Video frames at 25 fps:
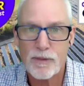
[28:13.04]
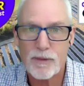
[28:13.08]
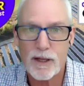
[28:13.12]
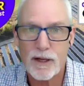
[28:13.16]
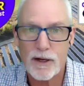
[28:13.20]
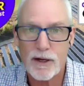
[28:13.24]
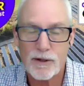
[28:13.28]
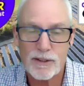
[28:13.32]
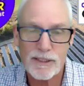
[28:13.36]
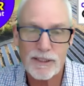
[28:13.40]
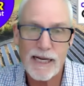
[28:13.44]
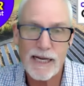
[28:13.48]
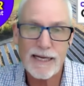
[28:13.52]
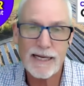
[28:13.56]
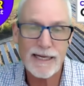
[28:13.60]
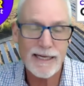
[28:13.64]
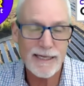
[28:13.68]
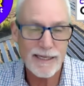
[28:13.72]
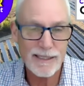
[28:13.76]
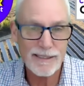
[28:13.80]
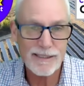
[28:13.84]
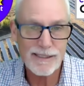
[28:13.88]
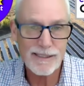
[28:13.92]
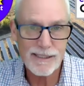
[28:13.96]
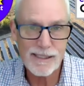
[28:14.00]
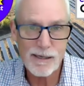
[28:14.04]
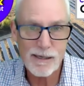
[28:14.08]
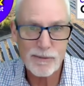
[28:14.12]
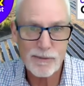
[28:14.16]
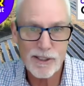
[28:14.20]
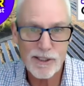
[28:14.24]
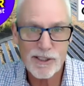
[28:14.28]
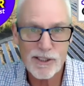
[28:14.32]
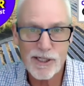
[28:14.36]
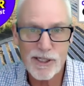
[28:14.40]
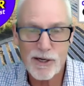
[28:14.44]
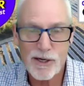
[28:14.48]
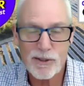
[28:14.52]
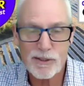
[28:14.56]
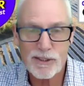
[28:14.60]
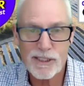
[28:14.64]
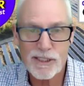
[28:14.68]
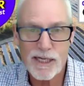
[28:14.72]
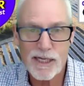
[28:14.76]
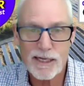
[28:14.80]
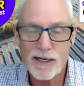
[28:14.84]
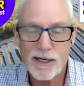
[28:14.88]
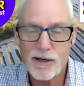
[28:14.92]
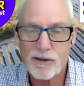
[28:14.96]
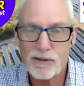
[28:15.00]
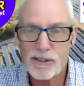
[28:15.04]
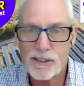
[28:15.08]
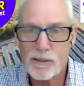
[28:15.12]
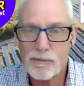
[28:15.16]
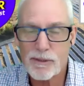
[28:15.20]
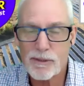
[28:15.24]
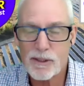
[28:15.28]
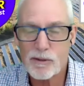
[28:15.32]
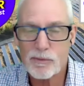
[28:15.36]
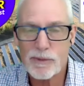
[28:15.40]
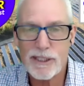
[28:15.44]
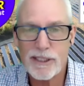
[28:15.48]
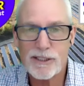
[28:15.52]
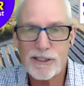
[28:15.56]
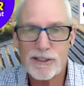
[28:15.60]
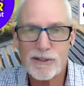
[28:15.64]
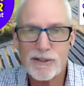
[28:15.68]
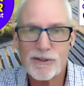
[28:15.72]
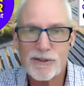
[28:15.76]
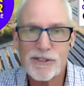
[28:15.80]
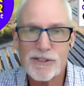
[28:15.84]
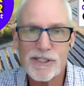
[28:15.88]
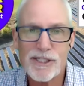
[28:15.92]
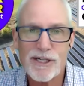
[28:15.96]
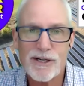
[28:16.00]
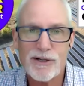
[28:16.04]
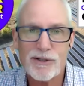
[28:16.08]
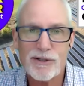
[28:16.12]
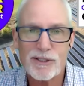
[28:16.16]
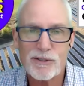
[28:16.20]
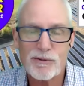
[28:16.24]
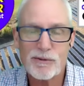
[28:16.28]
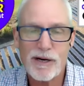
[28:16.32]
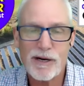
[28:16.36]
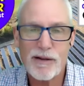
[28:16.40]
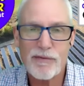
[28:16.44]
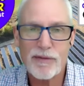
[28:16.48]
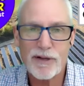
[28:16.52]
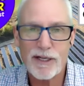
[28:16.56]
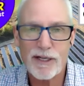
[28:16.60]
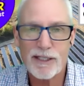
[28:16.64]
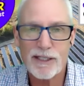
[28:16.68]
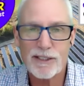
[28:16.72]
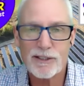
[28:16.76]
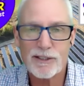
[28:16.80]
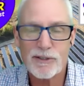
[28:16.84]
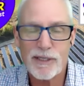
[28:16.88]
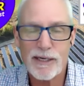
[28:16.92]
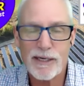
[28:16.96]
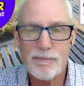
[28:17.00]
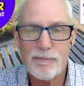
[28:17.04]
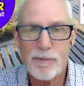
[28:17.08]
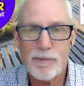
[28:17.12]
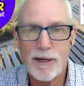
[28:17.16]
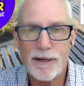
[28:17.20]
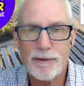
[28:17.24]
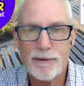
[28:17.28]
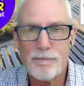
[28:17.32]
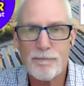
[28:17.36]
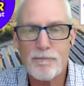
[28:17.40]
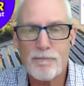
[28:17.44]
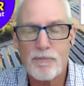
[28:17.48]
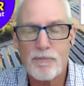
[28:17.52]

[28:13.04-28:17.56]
you're taking it to some of the shows. I know some of the regional shows around the country, but